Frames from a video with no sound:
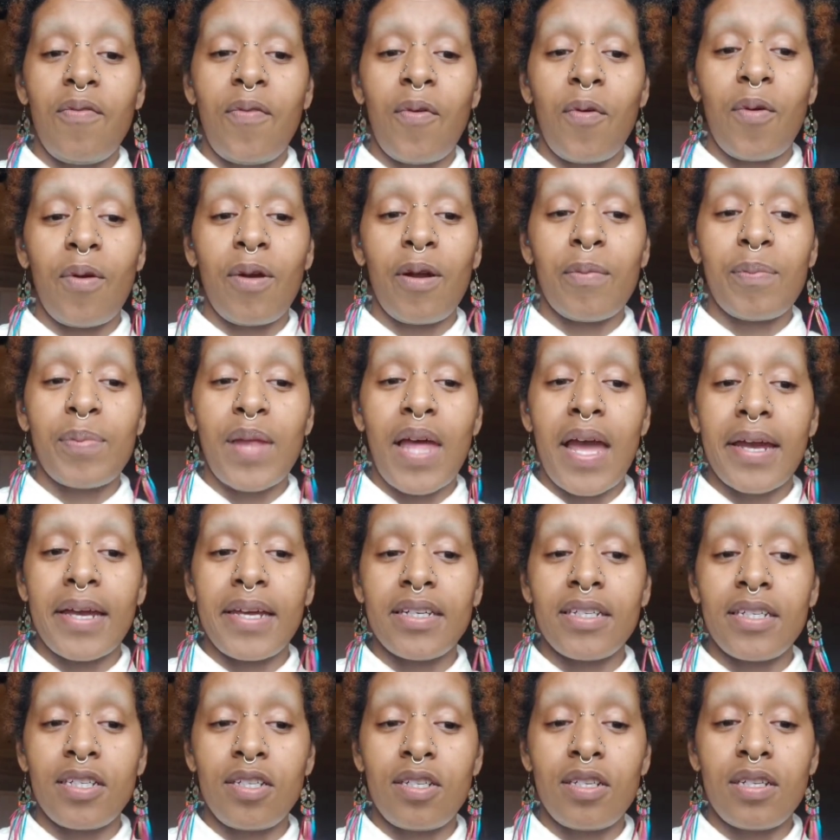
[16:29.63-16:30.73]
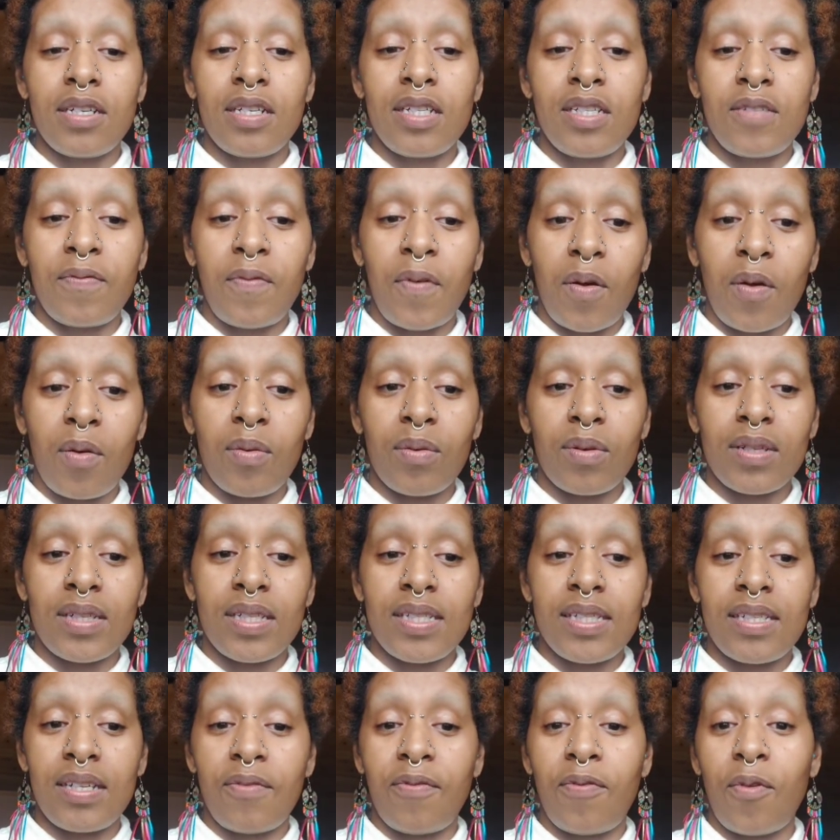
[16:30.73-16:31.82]
for Black Indigenous
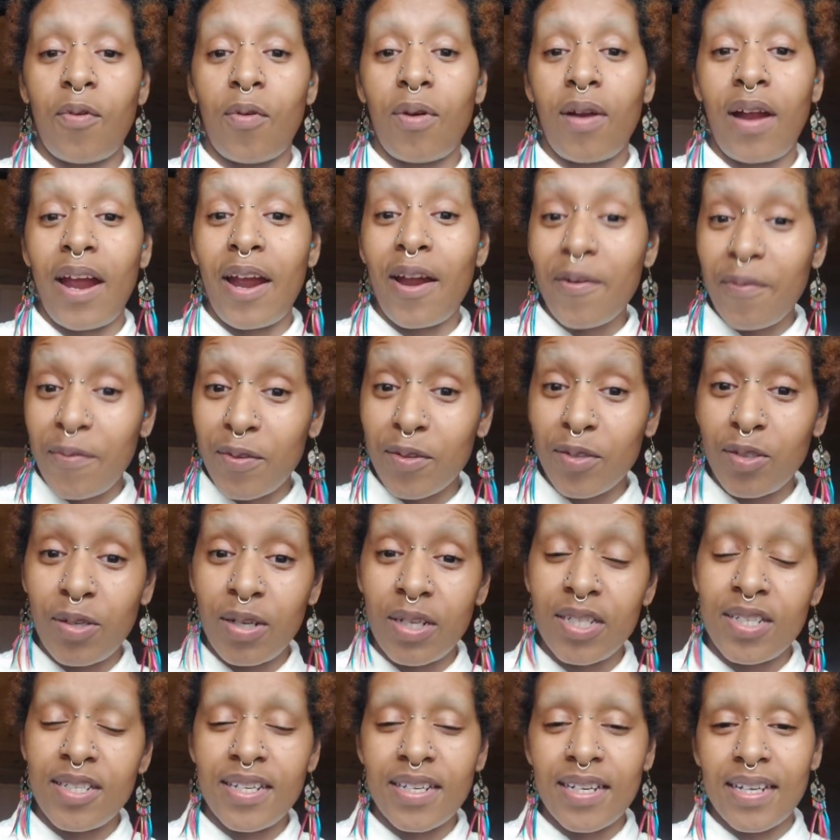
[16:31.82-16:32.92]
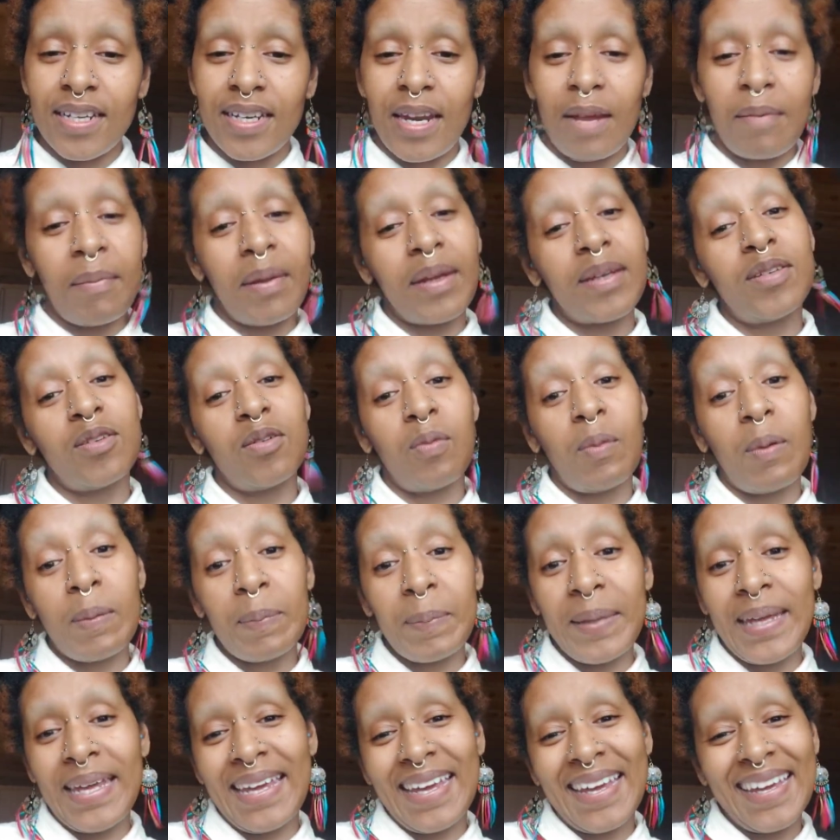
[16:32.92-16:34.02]
folks for air filtration and mental
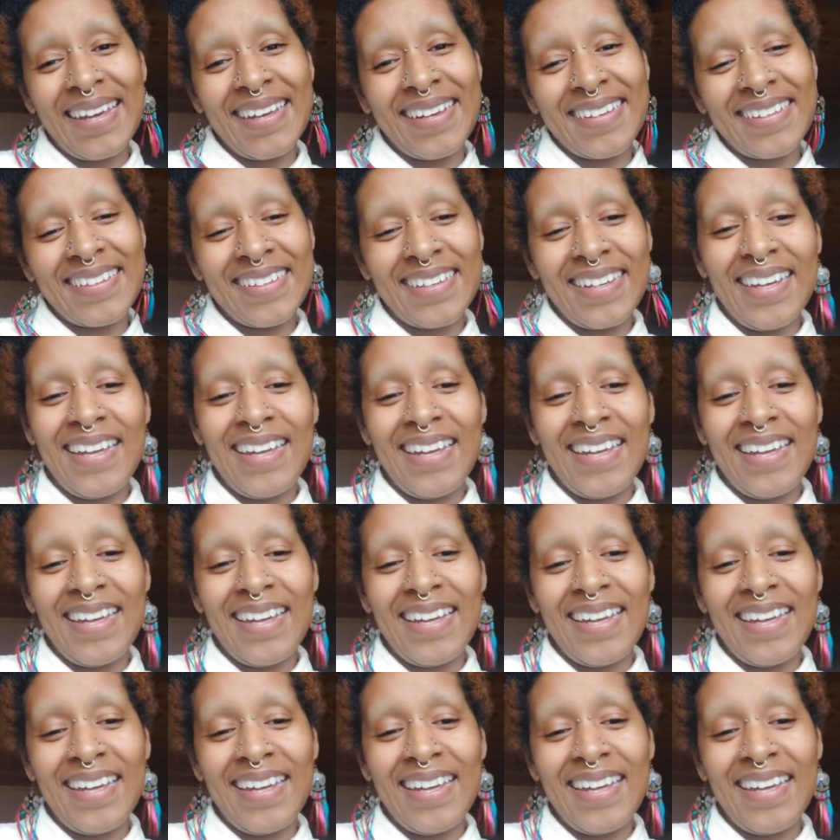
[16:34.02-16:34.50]
well-being.